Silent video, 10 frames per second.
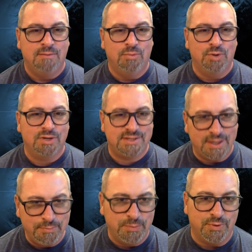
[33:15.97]
more
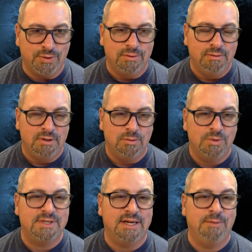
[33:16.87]
acceptable,
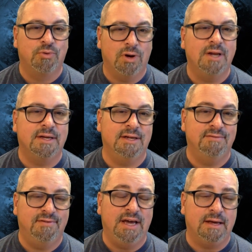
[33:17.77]
was that he brought it
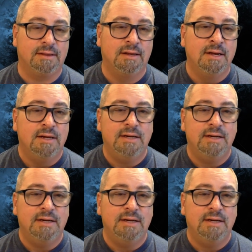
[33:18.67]
in faith.